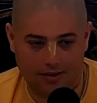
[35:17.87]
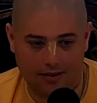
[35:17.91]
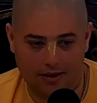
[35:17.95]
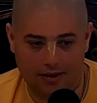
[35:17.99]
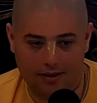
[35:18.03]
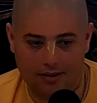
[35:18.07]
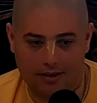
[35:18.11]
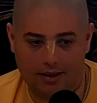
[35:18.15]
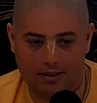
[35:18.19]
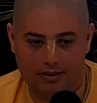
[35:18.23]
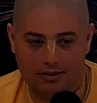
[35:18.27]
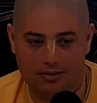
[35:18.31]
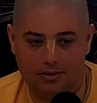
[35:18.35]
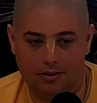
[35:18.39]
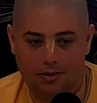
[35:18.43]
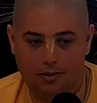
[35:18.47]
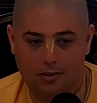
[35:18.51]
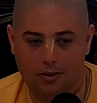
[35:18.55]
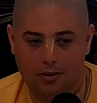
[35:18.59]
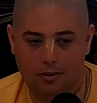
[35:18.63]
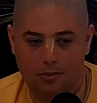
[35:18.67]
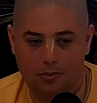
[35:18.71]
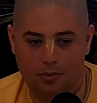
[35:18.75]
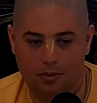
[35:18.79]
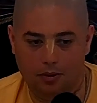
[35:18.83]
That that's the
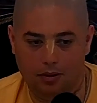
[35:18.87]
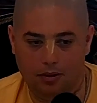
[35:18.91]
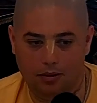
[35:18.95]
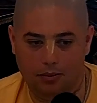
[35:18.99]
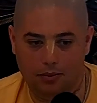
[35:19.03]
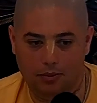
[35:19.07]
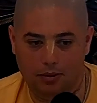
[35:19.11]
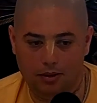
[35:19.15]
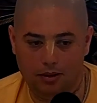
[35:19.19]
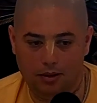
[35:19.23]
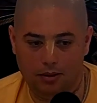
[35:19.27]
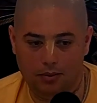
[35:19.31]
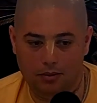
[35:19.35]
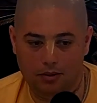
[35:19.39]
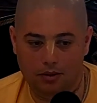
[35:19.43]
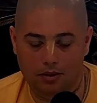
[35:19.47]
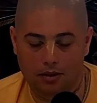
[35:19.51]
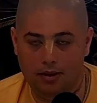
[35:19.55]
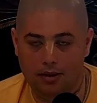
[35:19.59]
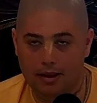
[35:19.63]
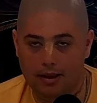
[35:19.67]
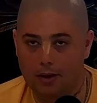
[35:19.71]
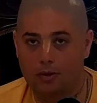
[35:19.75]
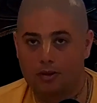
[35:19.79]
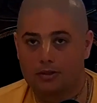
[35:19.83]
whole point to become.
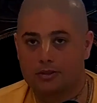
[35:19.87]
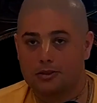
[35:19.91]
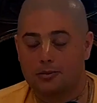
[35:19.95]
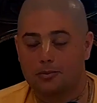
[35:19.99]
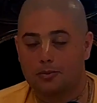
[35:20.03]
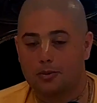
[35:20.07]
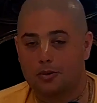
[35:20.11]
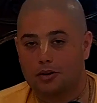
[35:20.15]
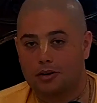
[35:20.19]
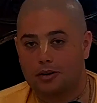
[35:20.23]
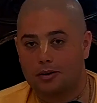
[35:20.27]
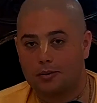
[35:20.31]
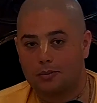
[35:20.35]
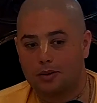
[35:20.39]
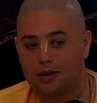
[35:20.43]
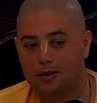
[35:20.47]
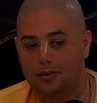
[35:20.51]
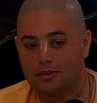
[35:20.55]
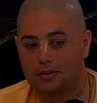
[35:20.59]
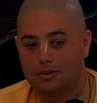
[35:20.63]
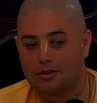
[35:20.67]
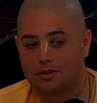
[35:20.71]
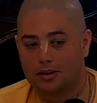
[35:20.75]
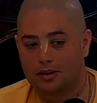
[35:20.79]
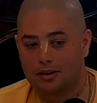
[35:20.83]
Like, what's the point of a
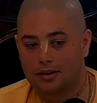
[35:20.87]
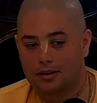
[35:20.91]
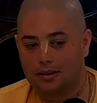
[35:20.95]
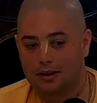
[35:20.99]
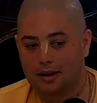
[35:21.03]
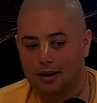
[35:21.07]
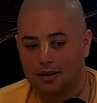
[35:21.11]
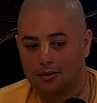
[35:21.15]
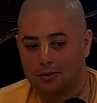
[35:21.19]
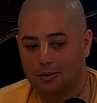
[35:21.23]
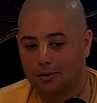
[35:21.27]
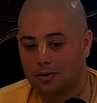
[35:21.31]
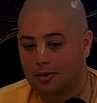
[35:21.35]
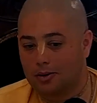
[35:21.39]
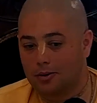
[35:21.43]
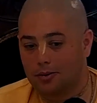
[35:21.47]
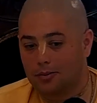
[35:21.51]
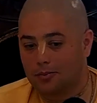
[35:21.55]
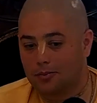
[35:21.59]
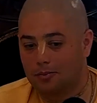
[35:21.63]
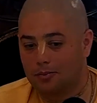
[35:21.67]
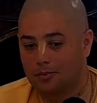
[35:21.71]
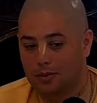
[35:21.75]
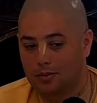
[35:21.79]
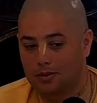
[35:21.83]
brahmacharya life? The point of
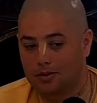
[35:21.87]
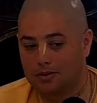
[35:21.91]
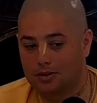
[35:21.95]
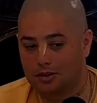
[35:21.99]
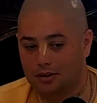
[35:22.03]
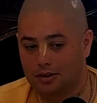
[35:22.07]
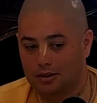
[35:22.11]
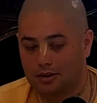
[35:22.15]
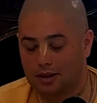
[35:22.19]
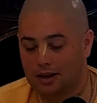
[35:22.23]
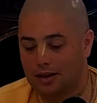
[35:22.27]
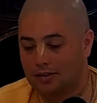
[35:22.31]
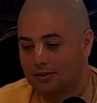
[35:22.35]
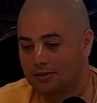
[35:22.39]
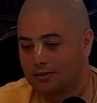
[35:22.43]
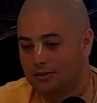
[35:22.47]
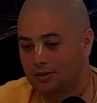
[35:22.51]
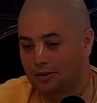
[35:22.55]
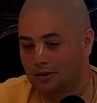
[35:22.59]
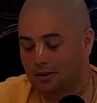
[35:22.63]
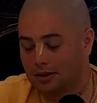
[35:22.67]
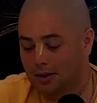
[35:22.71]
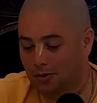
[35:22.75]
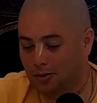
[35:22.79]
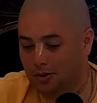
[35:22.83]
a brahmacharya life is
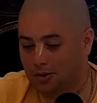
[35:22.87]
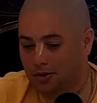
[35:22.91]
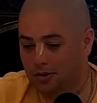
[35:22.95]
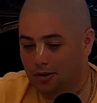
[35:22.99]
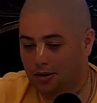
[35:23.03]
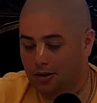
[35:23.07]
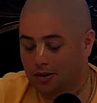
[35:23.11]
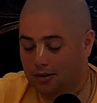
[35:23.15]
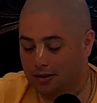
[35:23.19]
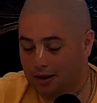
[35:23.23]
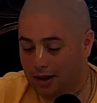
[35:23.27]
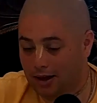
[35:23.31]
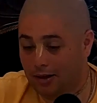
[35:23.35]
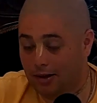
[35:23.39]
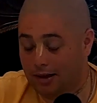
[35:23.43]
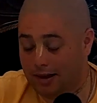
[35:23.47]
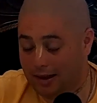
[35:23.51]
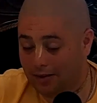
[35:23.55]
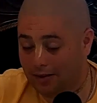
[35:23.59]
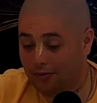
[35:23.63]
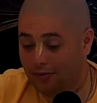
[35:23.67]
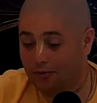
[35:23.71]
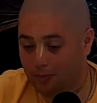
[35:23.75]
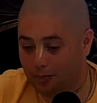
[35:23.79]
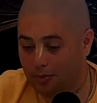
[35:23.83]
so that when you, that
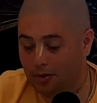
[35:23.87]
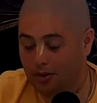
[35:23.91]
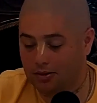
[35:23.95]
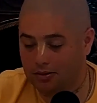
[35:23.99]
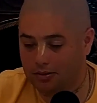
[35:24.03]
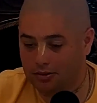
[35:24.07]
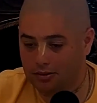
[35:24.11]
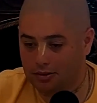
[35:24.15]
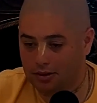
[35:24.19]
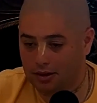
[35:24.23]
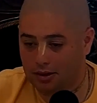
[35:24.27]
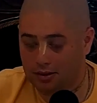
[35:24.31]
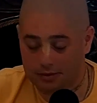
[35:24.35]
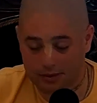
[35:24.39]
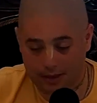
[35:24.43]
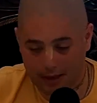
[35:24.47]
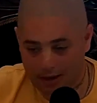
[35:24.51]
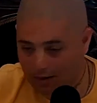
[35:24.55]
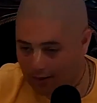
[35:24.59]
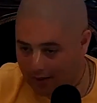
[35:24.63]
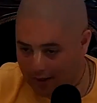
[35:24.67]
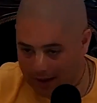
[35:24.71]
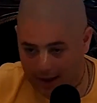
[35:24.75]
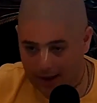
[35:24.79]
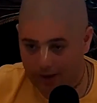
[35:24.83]
if a person does, they
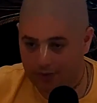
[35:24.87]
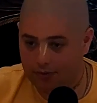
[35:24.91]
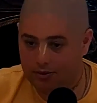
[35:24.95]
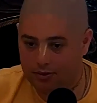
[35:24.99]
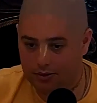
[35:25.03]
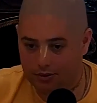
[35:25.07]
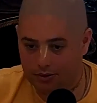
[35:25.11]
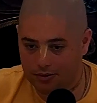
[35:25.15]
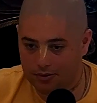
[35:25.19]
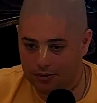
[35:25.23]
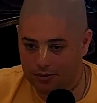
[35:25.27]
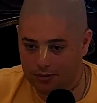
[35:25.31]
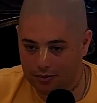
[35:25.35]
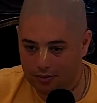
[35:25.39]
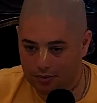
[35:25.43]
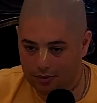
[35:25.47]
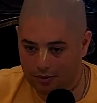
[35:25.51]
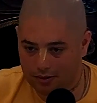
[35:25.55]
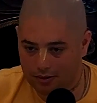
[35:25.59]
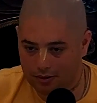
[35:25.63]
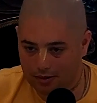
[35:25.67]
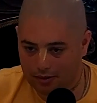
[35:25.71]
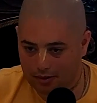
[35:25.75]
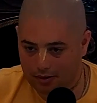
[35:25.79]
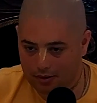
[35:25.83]
don't have to,
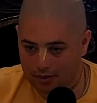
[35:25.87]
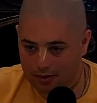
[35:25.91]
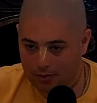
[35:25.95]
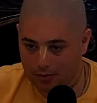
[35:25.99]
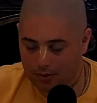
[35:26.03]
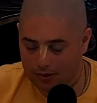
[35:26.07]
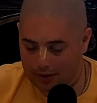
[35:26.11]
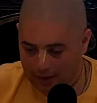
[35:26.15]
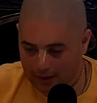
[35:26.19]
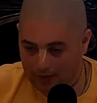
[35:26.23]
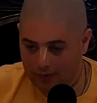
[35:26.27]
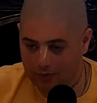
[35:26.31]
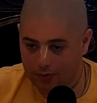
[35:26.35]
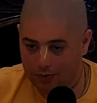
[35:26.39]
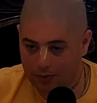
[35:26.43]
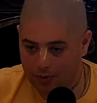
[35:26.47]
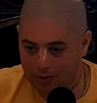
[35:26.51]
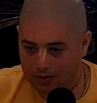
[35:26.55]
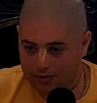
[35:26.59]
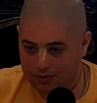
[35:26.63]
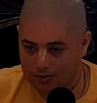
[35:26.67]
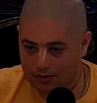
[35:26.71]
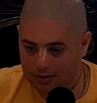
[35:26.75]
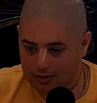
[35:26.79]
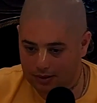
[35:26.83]
but if a
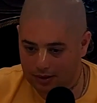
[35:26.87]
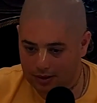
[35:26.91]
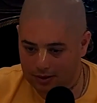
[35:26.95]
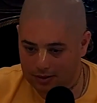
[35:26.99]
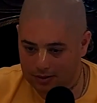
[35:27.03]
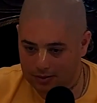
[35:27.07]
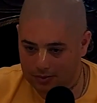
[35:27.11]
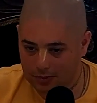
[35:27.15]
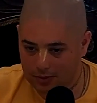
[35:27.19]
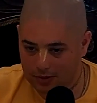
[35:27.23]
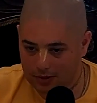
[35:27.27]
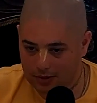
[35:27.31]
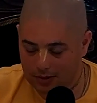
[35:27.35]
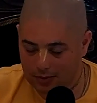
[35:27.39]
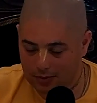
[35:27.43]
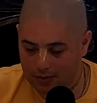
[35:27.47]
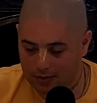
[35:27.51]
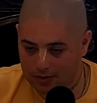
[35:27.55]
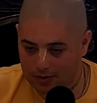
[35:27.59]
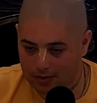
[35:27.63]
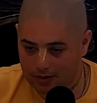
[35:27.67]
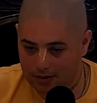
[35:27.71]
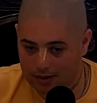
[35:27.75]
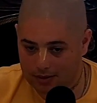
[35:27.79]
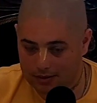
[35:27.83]
person does become
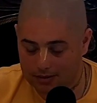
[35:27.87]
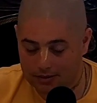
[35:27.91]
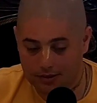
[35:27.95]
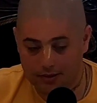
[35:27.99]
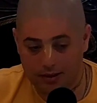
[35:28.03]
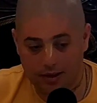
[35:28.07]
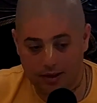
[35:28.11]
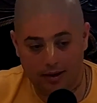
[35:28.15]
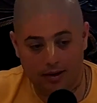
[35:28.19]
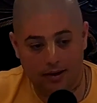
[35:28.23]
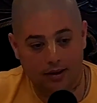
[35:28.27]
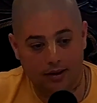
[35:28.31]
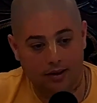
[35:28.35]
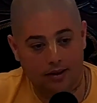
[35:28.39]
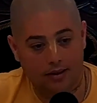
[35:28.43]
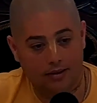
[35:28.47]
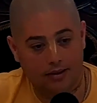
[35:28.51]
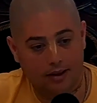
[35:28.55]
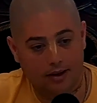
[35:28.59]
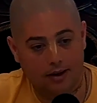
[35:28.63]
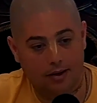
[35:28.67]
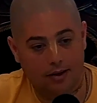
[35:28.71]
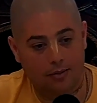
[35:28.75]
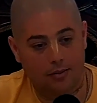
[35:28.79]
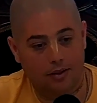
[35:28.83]
a grihasta, that
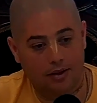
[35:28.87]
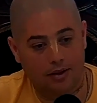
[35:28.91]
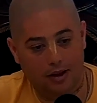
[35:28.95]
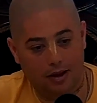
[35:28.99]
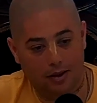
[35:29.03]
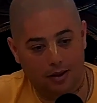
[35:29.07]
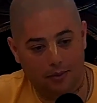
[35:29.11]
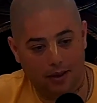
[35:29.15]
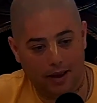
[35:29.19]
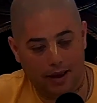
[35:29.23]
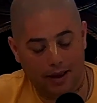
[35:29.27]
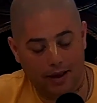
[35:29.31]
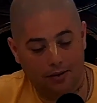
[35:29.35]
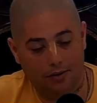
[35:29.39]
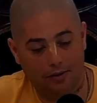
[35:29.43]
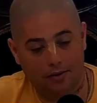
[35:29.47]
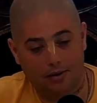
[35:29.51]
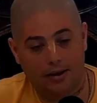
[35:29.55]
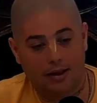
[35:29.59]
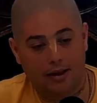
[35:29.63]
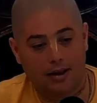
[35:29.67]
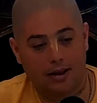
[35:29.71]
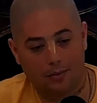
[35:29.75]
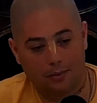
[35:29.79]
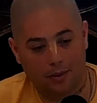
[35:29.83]
they don't become a
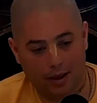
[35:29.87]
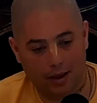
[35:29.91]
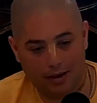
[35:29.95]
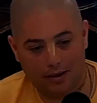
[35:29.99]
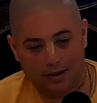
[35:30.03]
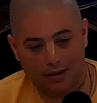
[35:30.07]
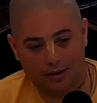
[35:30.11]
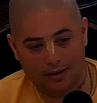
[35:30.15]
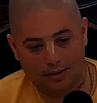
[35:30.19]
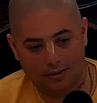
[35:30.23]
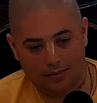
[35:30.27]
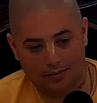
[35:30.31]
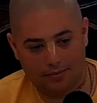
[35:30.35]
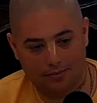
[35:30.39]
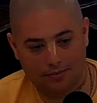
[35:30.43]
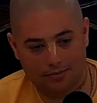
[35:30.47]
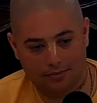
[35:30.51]
grihamedi,